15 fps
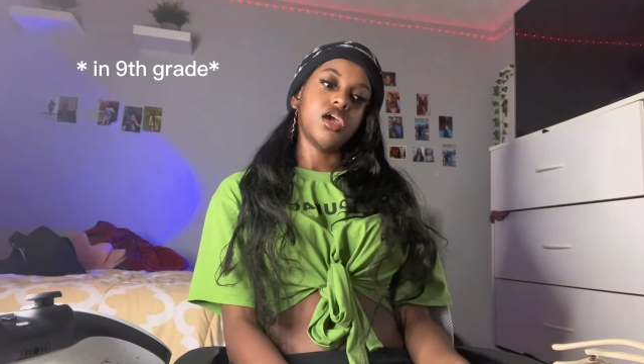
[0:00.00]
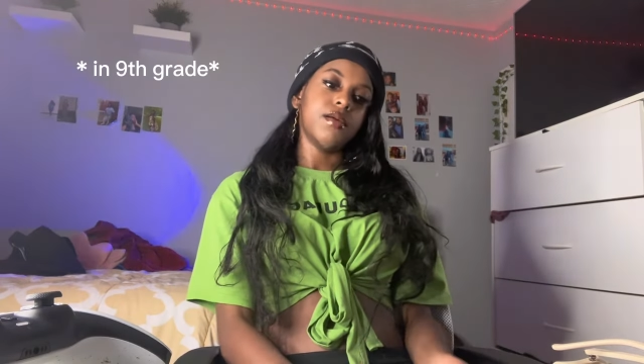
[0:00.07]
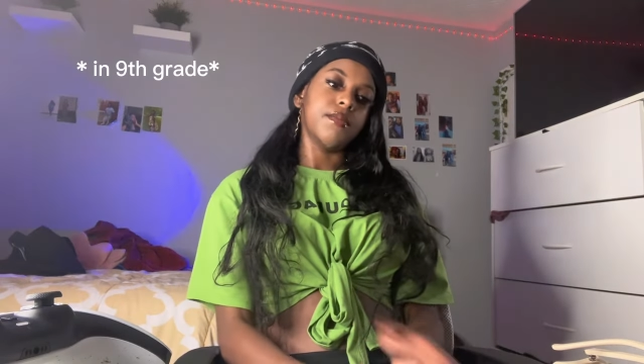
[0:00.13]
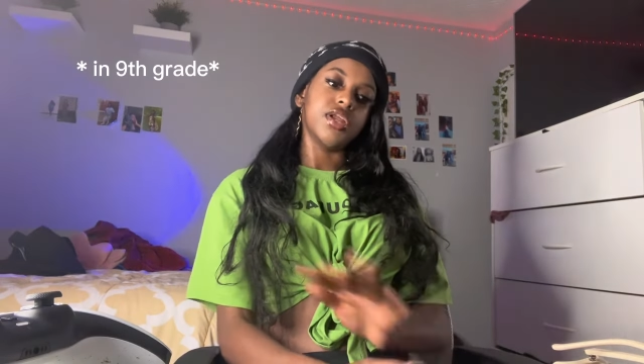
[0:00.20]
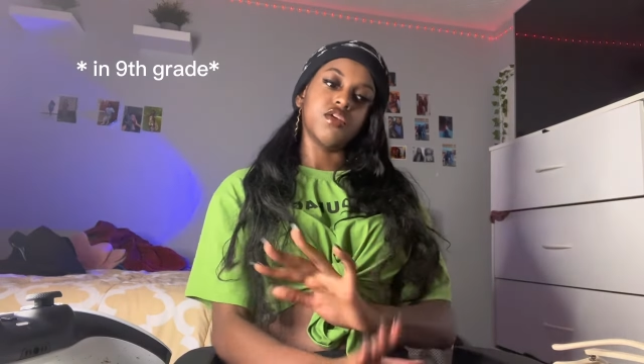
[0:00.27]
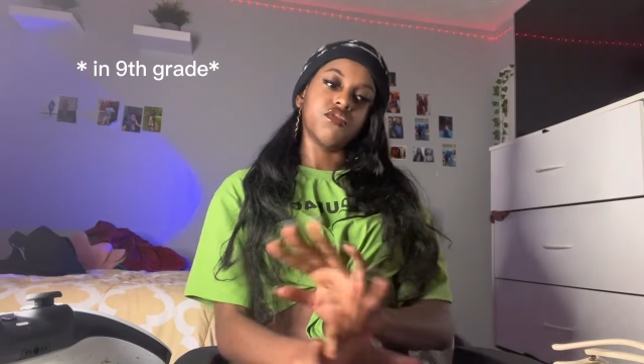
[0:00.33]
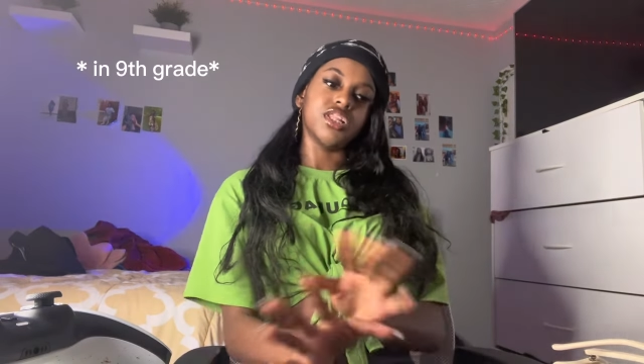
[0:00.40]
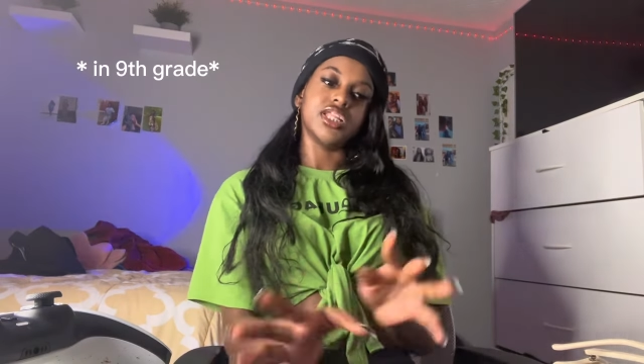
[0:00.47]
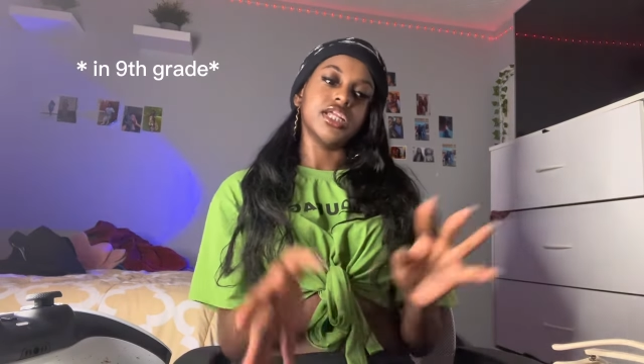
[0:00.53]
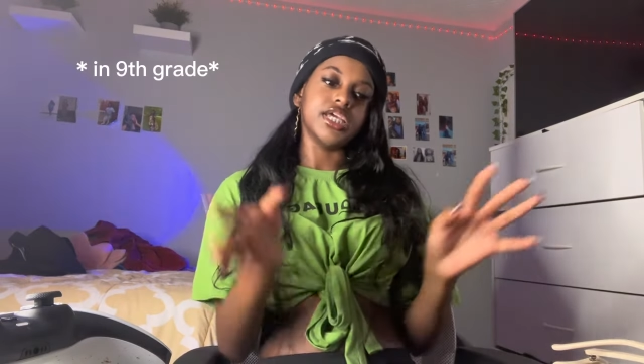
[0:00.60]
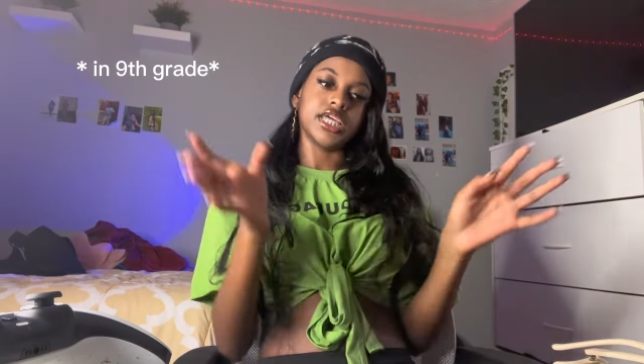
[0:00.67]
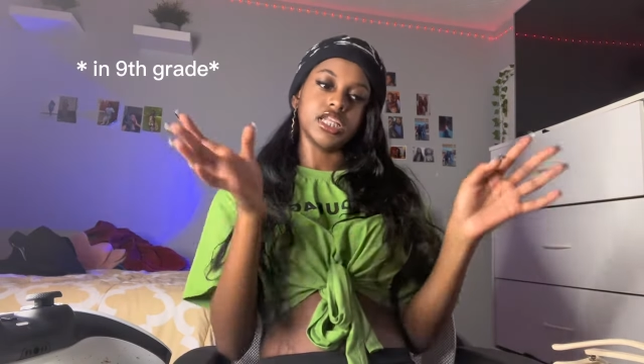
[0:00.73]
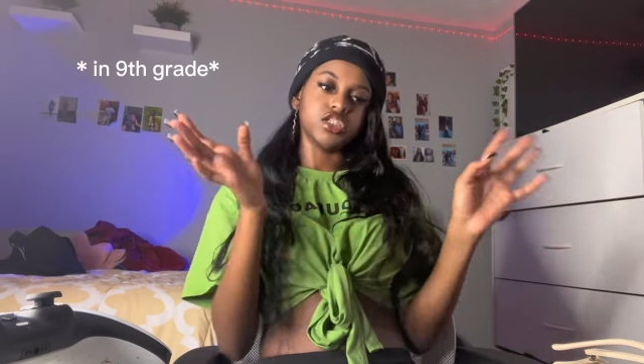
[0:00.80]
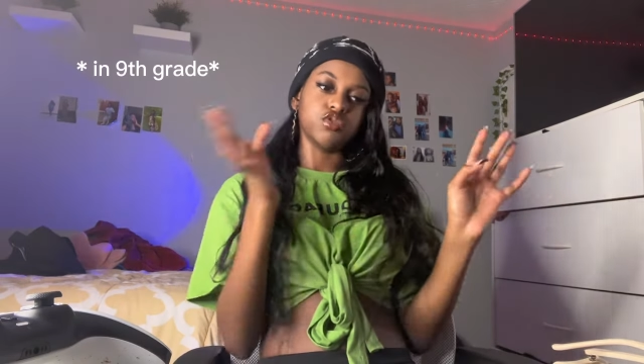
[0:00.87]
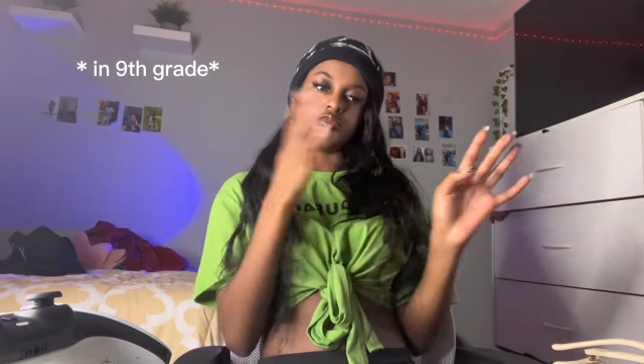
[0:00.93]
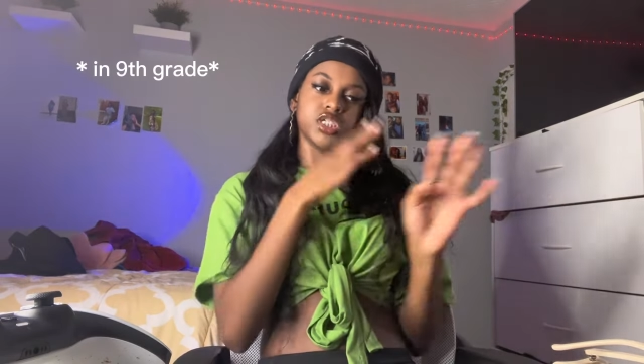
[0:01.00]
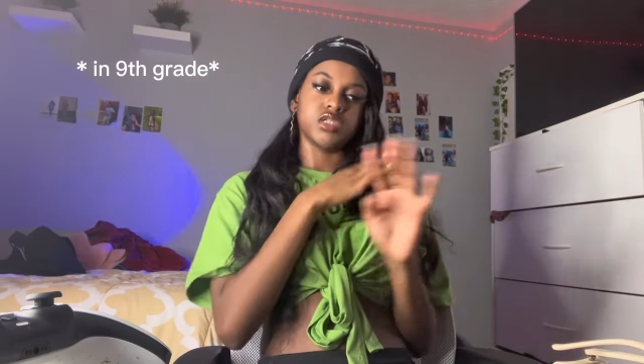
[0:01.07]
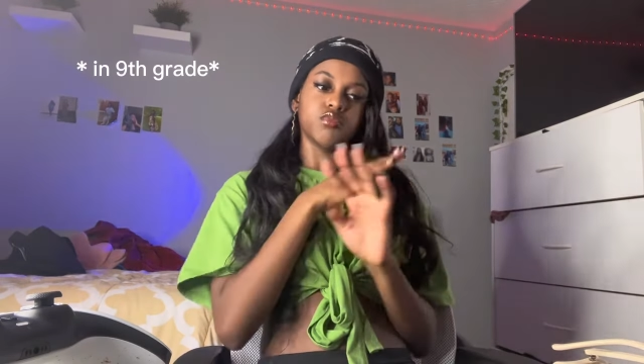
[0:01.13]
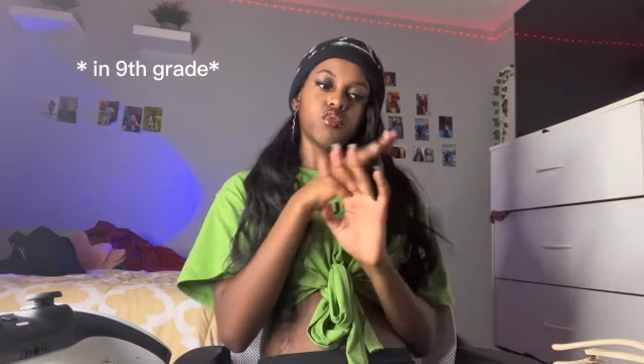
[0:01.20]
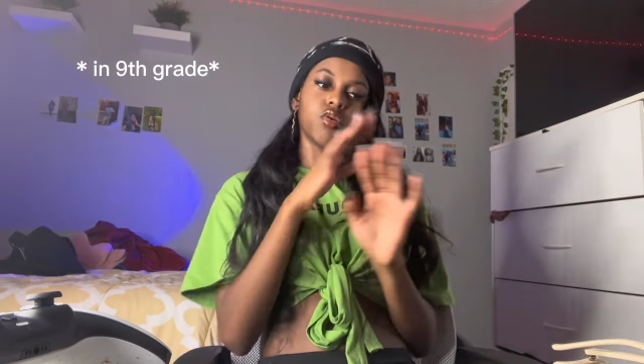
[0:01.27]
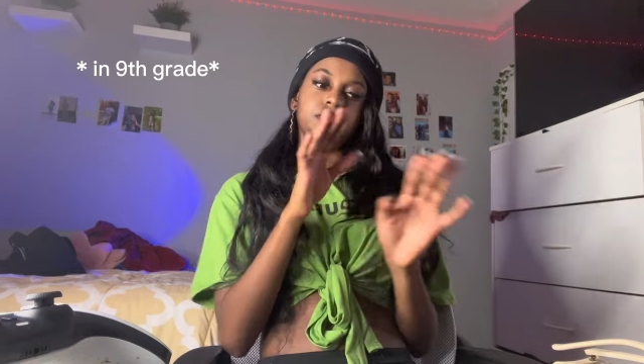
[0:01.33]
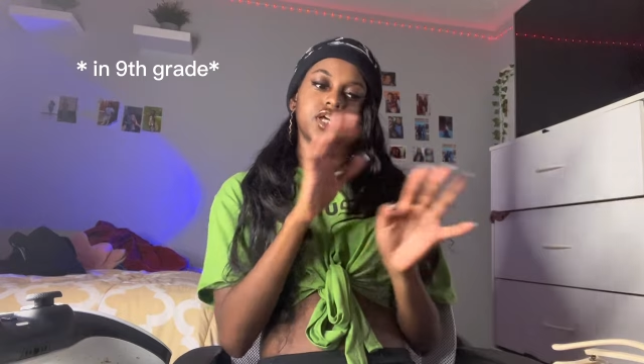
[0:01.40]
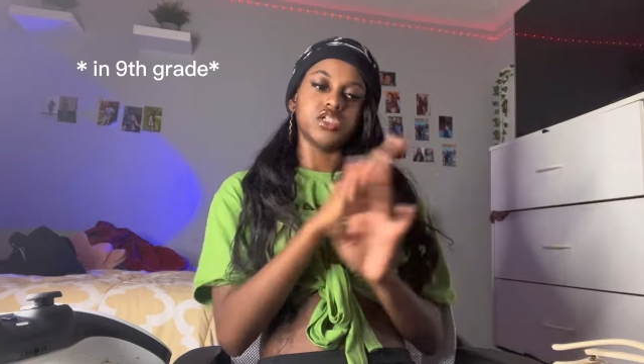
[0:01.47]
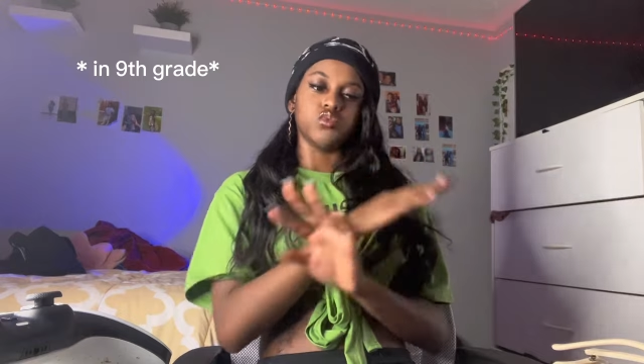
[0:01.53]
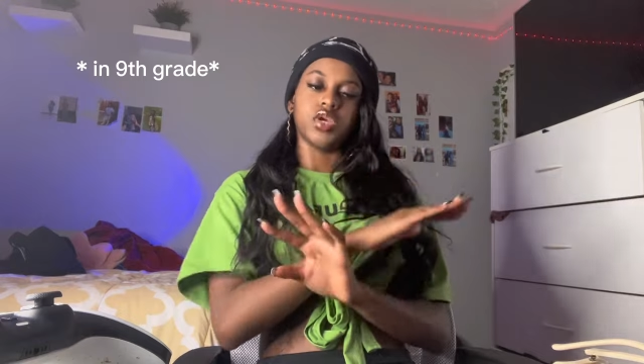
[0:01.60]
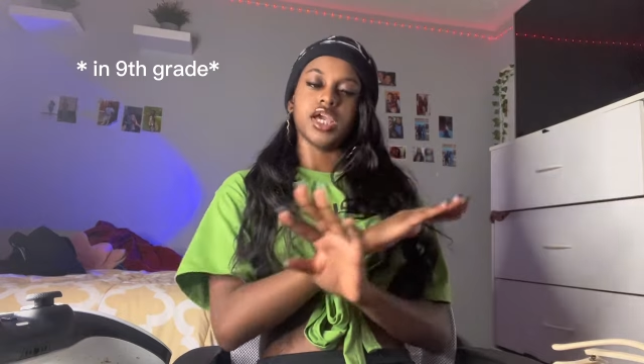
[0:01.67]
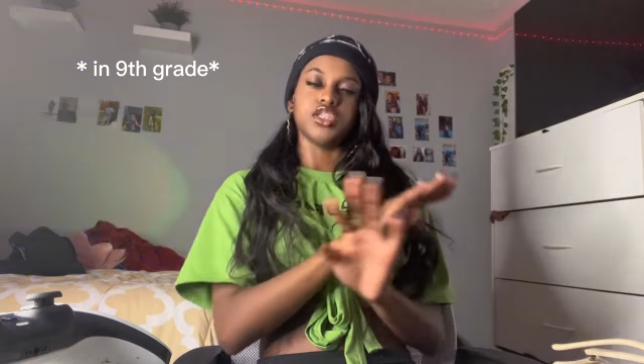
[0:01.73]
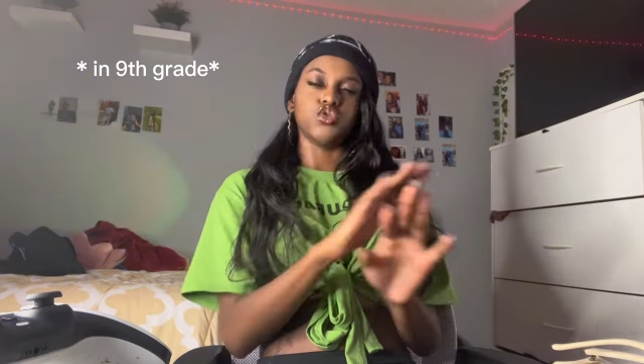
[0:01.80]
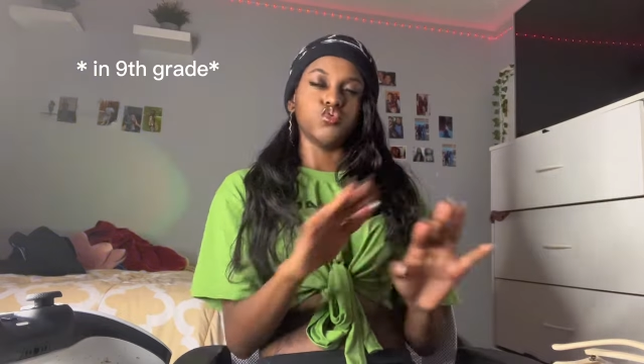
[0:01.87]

but it really didn't get into much more because we had